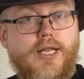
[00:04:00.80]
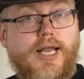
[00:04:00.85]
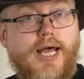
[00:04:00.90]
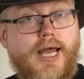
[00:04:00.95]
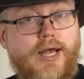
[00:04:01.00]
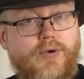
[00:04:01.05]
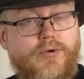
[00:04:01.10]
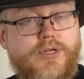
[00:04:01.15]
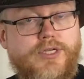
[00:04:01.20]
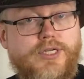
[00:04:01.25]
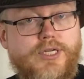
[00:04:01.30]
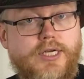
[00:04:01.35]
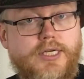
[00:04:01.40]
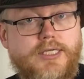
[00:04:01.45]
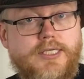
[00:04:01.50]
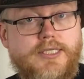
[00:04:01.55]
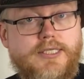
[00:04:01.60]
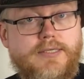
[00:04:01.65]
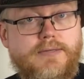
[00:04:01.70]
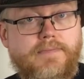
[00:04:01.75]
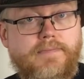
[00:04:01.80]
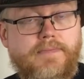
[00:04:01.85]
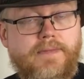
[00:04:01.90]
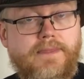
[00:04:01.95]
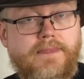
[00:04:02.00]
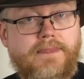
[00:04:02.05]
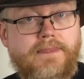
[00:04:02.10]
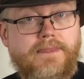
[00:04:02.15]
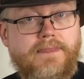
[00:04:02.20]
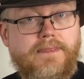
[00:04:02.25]
languages.
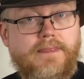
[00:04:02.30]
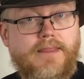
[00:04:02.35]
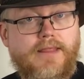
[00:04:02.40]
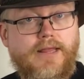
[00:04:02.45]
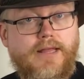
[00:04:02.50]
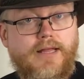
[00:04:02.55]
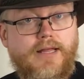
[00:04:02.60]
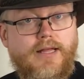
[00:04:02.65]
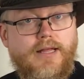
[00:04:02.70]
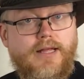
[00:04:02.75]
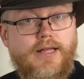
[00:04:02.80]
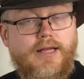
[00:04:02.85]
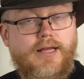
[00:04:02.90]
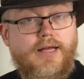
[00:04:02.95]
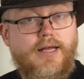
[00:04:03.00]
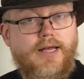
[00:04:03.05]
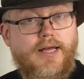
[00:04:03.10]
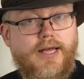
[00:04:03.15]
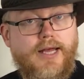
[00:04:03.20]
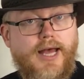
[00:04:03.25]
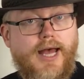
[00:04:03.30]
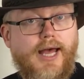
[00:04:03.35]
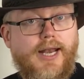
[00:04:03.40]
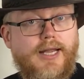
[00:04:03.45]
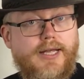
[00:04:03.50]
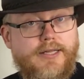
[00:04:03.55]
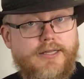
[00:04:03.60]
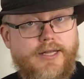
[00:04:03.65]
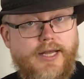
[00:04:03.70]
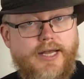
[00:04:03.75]

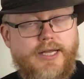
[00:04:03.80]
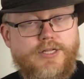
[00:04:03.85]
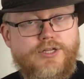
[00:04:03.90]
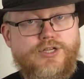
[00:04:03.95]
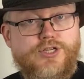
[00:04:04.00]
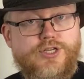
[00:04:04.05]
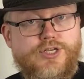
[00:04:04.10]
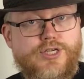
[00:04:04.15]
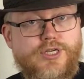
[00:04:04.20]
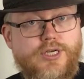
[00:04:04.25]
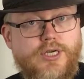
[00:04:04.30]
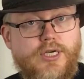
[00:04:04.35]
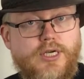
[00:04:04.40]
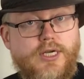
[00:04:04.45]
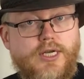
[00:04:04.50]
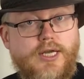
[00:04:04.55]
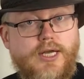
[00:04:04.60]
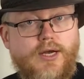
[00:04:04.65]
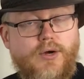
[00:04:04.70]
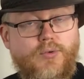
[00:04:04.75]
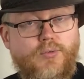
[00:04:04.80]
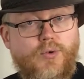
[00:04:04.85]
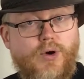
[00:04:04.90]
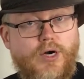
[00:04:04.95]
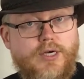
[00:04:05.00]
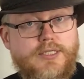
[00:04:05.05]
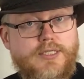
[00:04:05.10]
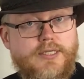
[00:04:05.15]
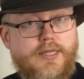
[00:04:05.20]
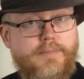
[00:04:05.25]
Alan Dench
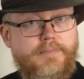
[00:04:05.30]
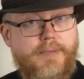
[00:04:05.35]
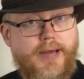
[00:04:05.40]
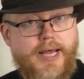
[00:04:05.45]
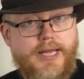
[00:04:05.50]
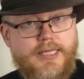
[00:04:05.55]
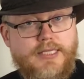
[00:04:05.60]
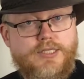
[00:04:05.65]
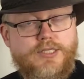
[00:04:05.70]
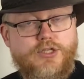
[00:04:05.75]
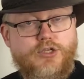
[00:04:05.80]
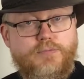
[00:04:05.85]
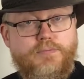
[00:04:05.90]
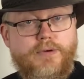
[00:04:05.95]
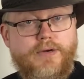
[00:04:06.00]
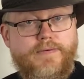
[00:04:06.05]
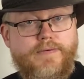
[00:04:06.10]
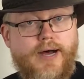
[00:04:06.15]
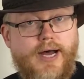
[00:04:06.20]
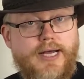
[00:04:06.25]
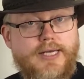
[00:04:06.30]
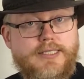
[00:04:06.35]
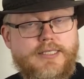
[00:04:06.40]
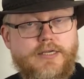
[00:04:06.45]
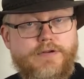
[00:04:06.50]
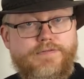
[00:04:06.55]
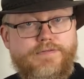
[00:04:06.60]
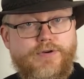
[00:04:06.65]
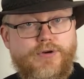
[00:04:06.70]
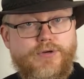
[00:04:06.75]
was the main
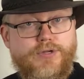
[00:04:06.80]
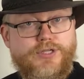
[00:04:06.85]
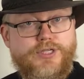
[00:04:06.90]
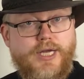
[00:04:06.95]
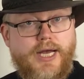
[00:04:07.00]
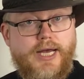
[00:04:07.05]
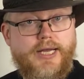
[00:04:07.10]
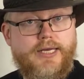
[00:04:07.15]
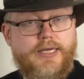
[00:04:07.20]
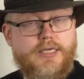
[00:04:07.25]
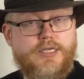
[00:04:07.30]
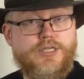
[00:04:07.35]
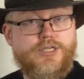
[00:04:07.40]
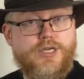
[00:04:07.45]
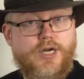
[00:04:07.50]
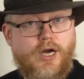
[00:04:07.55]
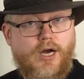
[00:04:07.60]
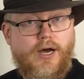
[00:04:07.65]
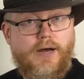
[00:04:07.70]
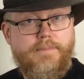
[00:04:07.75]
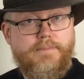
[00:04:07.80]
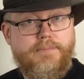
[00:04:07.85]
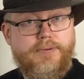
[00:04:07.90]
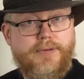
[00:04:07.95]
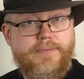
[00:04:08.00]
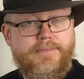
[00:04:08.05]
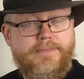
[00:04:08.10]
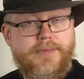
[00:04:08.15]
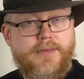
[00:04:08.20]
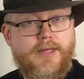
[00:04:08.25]
supervisor for Janet Sharp
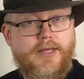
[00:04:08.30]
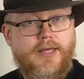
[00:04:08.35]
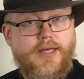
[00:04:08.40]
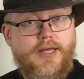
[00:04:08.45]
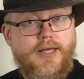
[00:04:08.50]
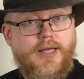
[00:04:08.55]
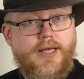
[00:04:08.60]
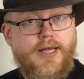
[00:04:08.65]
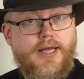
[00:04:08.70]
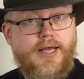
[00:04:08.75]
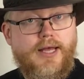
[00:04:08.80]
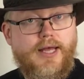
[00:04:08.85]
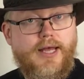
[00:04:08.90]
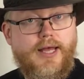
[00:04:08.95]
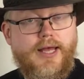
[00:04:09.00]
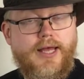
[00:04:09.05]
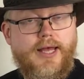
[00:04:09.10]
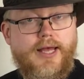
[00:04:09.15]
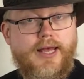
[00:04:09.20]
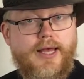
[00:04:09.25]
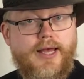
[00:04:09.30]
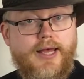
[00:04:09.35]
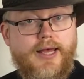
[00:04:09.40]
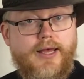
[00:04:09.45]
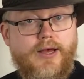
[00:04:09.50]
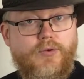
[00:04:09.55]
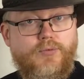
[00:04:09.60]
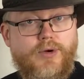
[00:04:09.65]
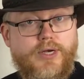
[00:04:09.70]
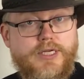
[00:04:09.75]

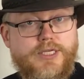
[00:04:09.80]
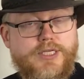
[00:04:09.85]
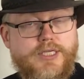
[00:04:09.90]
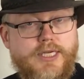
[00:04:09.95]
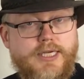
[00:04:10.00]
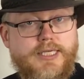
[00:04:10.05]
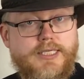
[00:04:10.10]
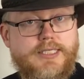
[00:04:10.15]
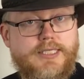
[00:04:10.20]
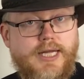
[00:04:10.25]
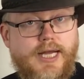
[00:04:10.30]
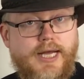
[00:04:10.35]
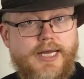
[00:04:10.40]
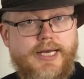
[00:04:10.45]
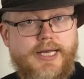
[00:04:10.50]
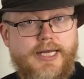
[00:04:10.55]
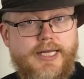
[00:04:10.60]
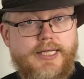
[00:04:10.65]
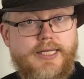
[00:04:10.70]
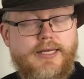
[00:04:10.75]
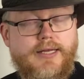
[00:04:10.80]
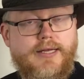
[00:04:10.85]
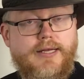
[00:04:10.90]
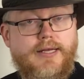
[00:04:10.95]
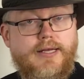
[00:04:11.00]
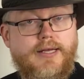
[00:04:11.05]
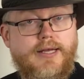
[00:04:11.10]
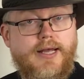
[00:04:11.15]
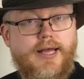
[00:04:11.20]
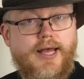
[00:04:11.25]
when she studied
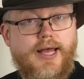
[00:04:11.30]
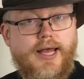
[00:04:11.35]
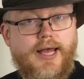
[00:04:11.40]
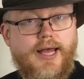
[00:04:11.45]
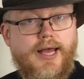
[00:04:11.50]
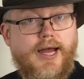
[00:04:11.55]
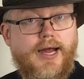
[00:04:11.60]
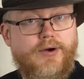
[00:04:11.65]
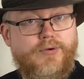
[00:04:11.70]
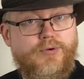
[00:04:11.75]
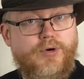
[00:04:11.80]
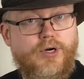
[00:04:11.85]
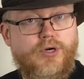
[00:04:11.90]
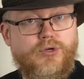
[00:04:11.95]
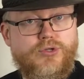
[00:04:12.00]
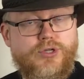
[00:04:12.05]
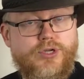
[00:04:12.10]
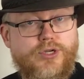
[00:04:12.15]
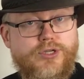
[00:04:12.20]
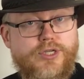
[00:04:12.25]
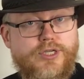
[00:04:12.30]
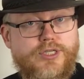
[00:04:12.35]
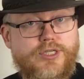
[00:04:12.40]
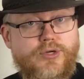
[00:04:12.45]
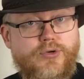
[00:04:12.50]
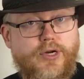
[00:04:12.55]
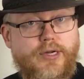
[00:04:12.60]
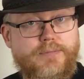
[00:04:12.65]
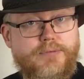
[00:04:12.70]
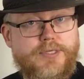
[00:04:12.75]
and wrote a
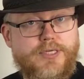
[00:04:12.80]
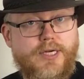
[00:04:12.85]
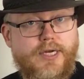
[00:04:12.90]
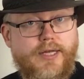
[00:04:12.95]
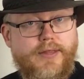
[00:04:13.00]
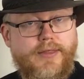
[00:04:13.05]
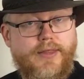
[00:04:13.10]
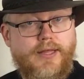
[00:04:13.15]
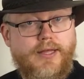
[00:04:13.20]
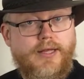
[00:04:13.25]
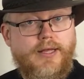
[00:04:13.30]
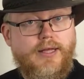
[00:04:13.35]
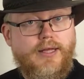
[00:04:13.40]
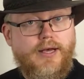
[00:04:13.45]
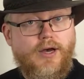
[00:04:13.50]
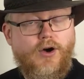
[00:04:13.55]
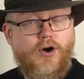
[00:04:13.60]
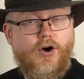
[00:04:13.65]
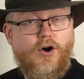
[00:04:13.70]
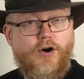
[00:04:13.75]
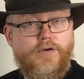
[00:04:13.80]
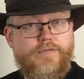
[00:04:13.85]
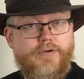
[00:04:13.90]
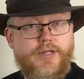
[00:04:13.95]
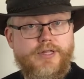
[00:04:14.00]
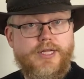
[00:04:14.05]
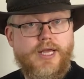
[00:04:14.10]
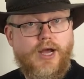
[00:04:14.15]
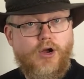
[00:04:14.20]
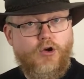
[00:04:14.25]
description
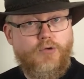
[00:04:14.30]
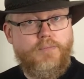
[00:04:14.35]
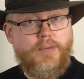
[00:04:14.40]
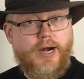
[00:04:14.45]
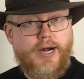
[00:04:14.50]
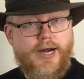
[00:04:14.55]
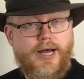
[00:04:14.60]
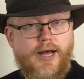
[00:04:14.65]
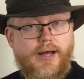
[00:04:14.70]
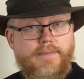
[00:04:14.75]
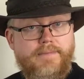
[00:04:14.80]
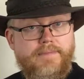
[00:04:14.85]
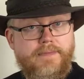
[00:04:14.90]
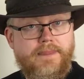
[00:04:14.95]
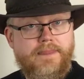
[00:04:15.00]
of Nyangomara,